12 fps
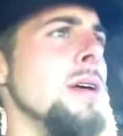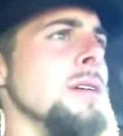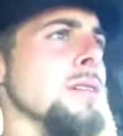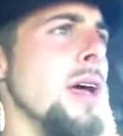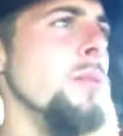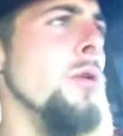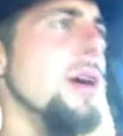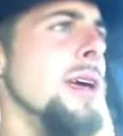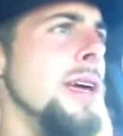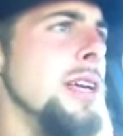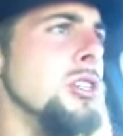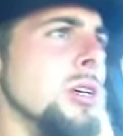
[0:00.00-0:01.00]
Same way
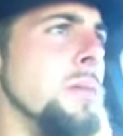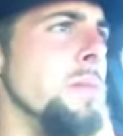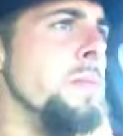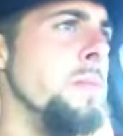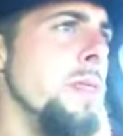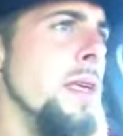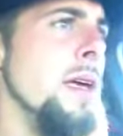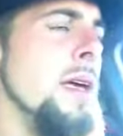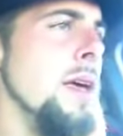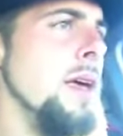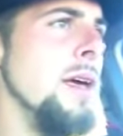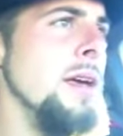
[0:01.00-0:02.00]
Egypt
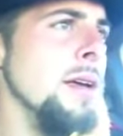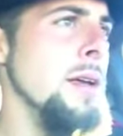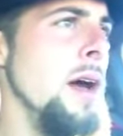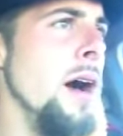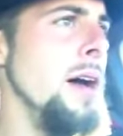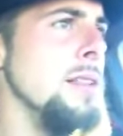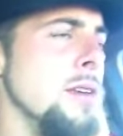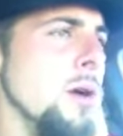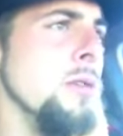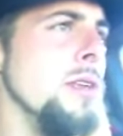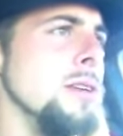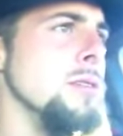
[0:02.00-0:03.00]
God
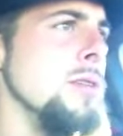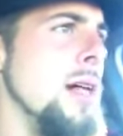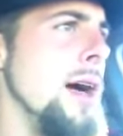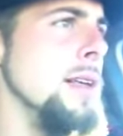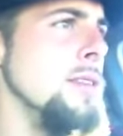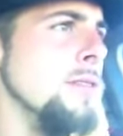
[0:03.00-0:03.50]
told the Israelites,